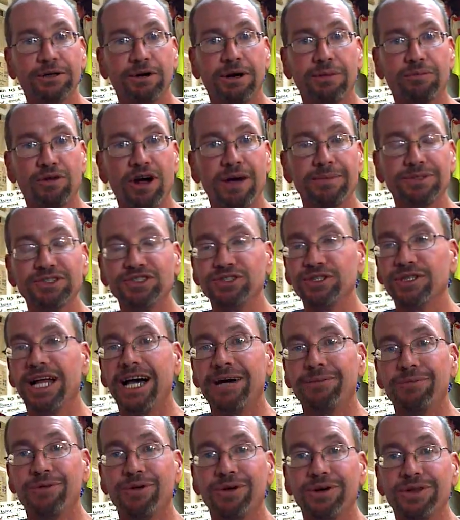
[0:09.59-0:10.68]
I know I promised you a
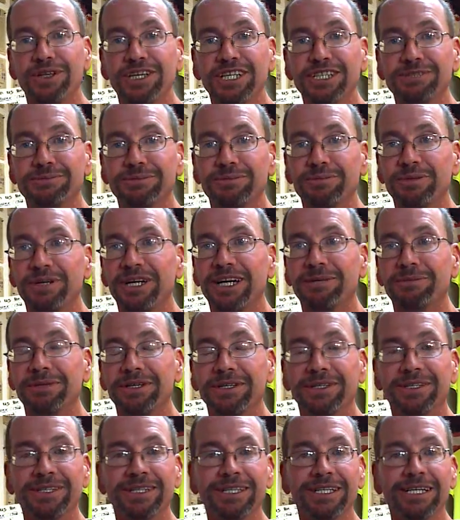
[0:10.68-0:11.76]
lot more of these, but we've kind
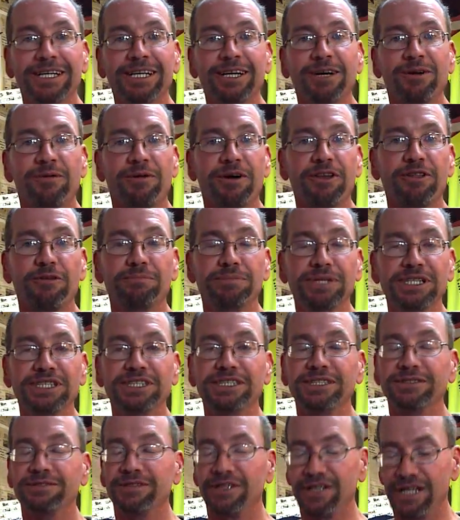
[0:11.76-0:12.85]
of been rather
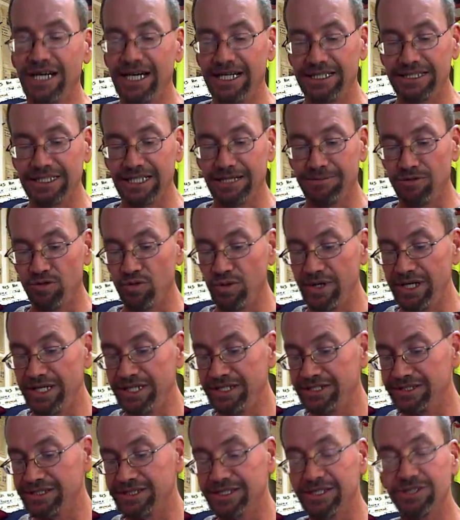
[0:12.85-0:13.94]
busy the last couple of
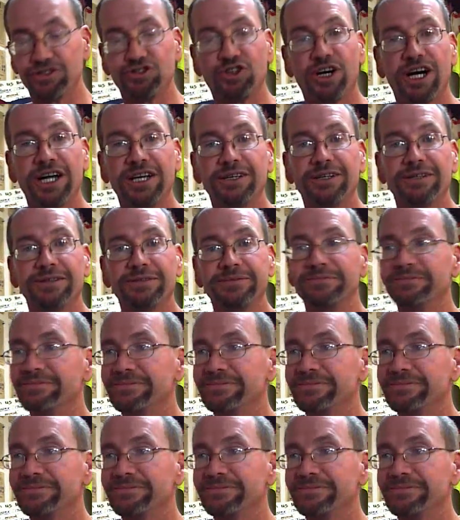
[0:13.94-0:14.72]
weeks trying to